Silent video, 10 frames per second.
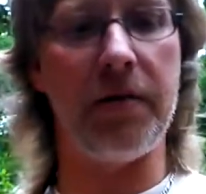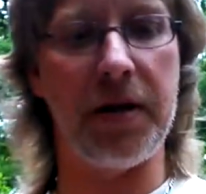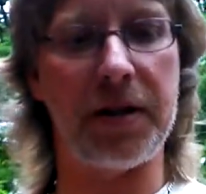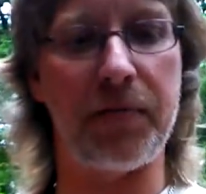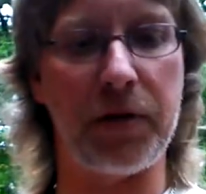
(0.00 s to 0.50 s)

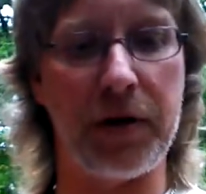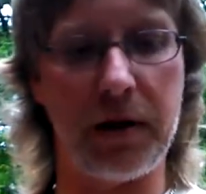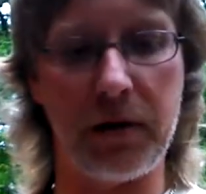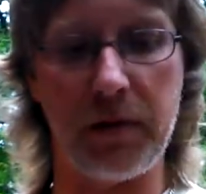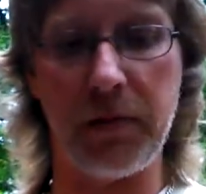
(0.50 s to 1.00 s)
this
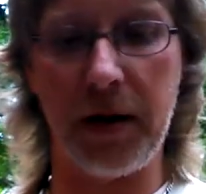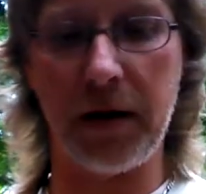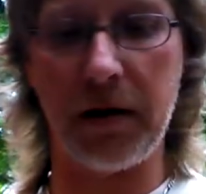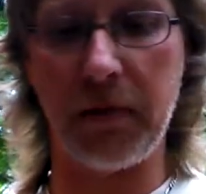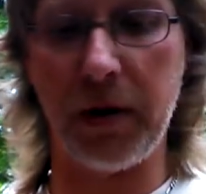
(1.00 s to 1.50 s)
particularly
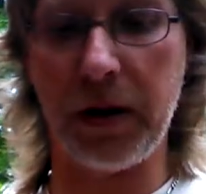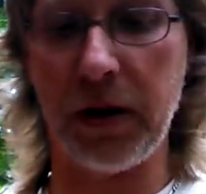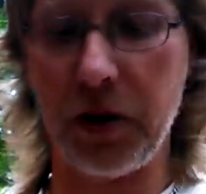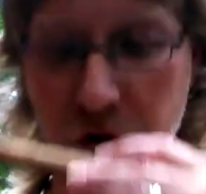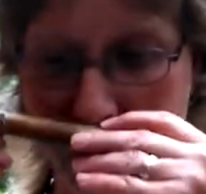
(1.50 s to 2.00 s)
being a big
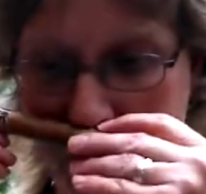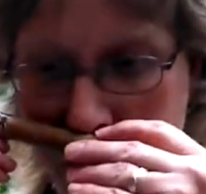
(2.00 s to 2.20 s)
issue.